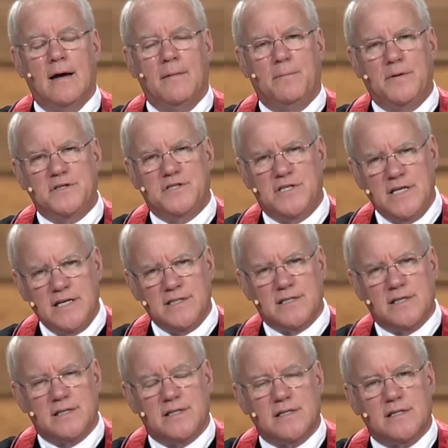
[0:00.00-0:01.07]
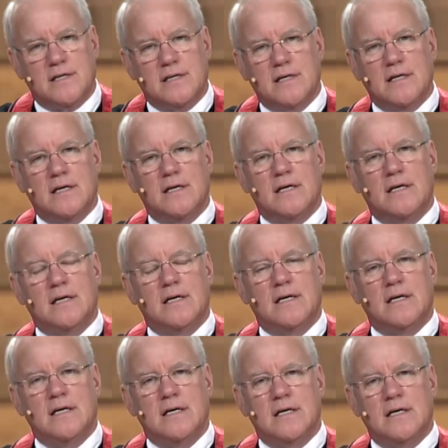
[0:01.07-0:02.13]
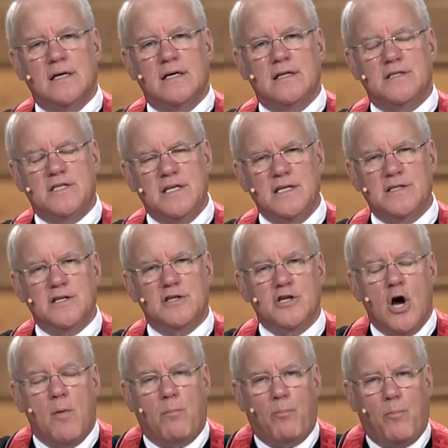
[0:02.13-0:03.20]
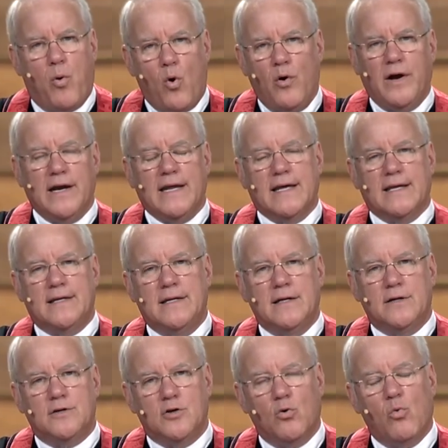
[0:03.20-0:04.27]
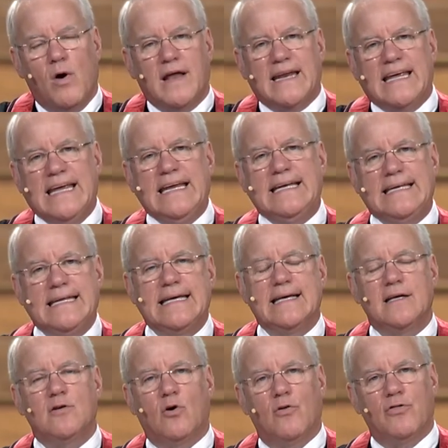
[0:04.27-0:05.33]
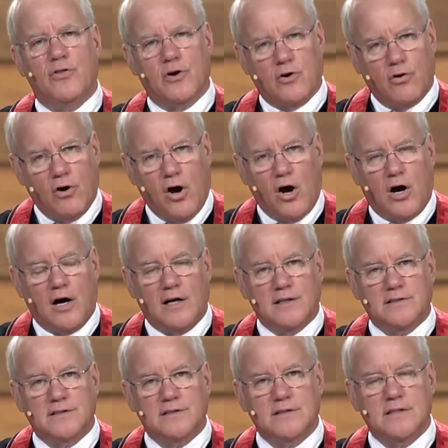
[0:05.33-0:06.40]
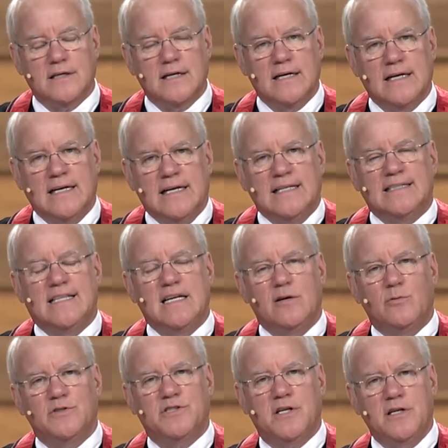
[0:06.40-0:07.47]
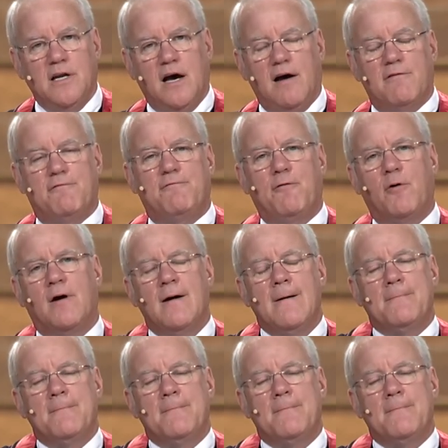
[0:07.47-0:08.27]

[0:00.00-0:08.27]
but jesus jesus pointed to what he did on the cross that it was enough for